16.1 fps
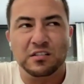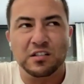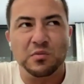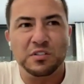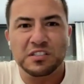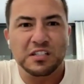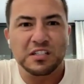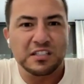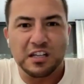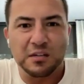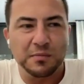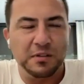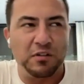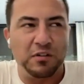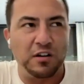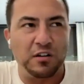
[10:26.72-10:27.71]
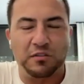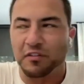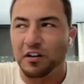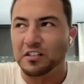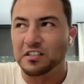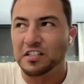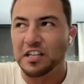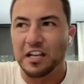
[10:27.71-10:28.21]
no one's going to tell me Rhino
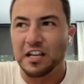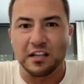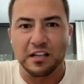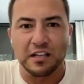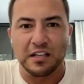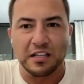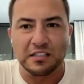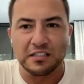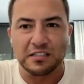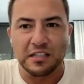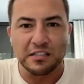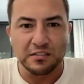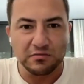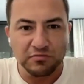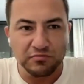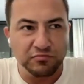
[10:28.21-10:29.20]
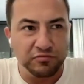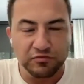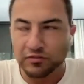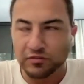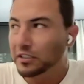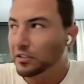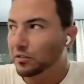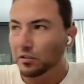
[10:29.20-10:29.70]
Friend can't. It's
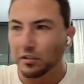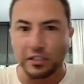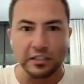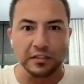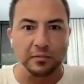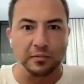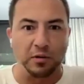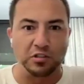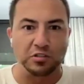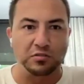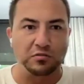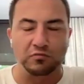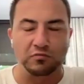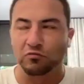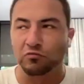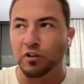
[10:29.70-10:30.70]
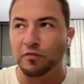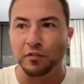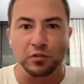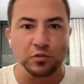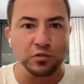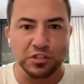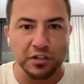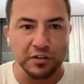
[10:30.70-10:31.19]
literally the most
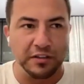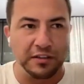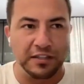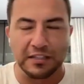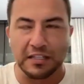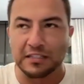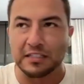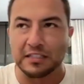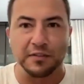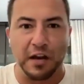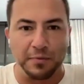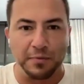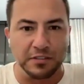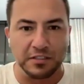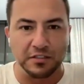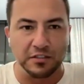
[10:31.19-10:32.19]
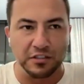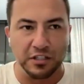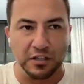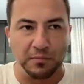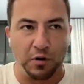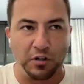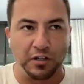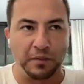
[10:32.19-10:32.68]
revolutionary thing that's ever happened to
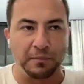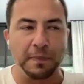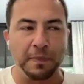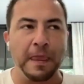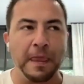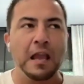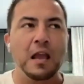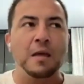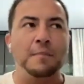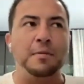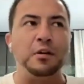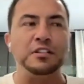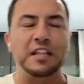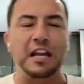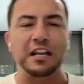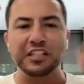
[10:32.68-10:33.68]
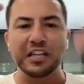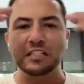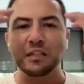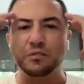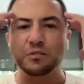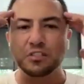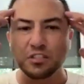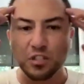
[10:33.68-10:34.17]
internet marketing. Because actually,
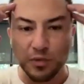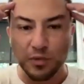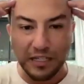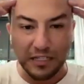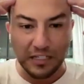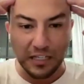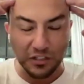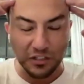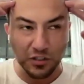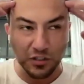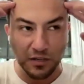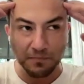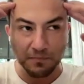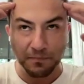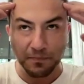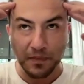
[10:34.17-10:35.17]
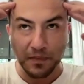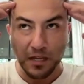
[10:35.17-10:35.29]
as I was doing it yesterday,